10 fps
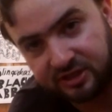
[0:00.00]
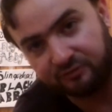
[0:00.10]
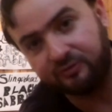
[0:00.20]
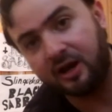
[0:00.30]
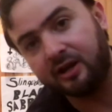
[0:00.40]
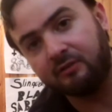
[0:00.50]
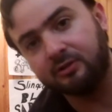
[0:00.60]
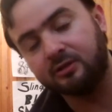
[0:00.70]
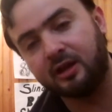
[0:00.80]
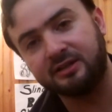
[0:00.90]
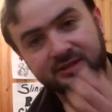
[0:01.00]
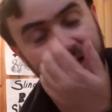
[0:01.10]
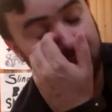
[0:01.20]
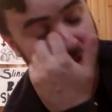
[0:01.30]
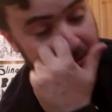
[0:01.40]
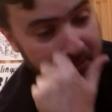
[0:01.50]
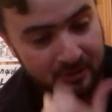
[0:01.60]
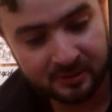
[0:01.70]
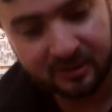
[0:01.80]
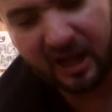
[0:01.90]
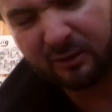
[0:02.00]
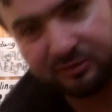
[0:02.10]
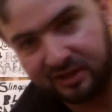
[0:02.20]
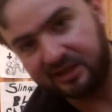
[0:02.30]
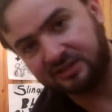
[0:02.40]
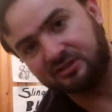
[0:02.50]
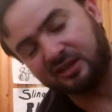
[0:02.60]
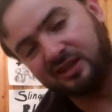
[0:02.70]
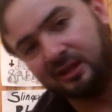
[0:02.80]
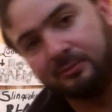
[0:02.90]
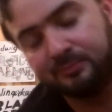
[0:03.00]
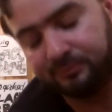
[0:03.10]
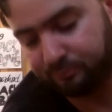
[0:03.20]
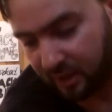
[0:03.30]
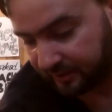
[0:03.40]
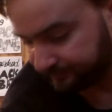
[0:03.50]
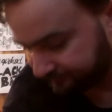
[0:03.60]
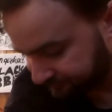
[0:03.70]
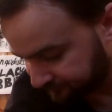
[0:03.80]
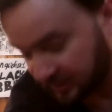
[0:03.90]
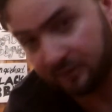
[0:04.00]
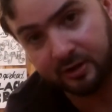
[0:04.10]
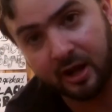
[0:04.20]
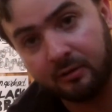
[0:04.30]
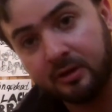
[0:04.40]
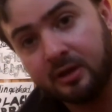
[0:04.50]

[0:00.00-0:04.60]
I find, I realize that I don't think that's the kit. But you never know.